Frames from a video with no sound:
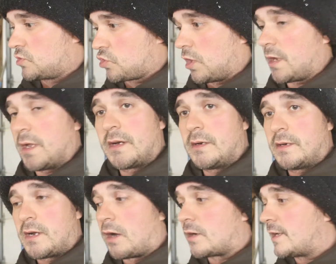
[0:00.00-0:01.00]
truck
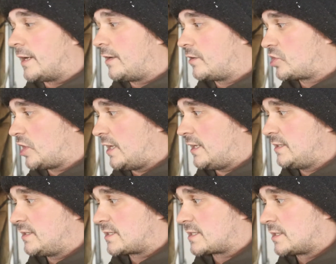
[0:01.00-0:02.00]
and car tire
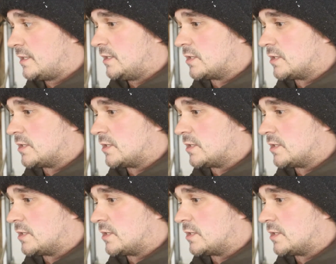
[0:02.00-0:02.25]
chains,